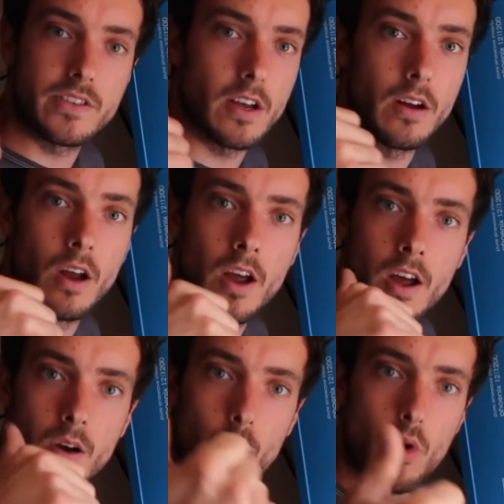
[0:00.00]
So
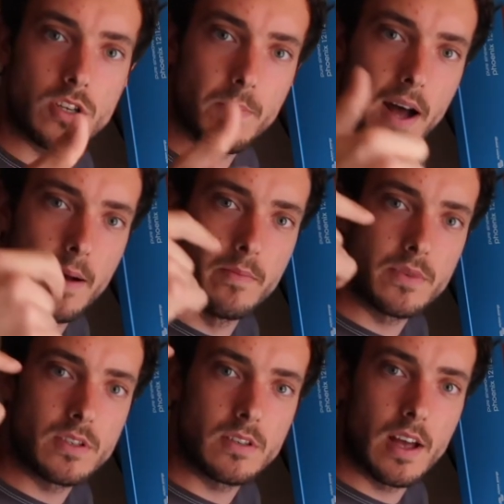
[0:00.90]
water
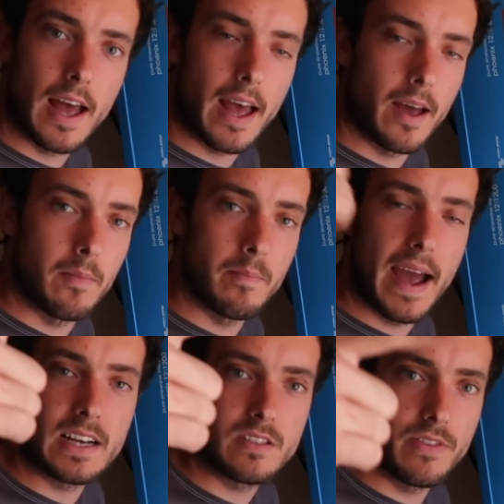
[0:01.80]
pumps,
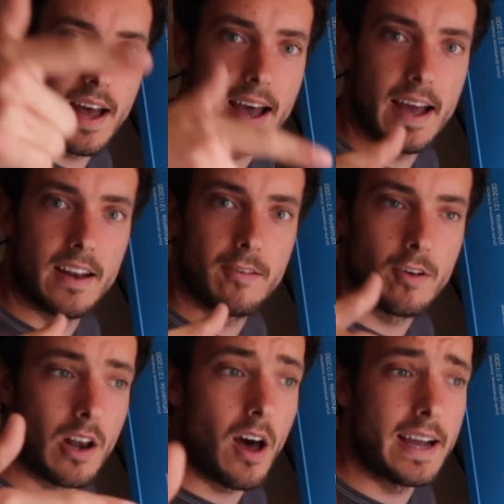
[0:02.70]
max fan,
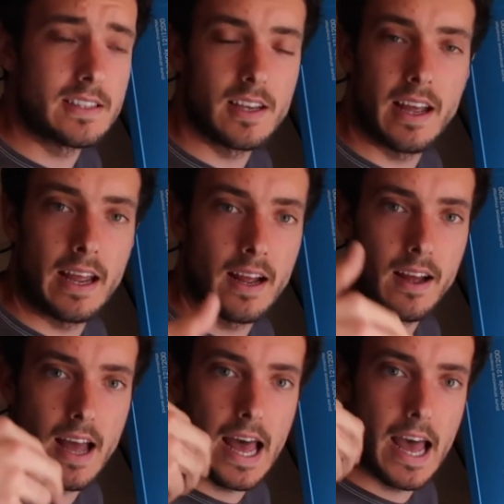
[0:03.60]
lighting,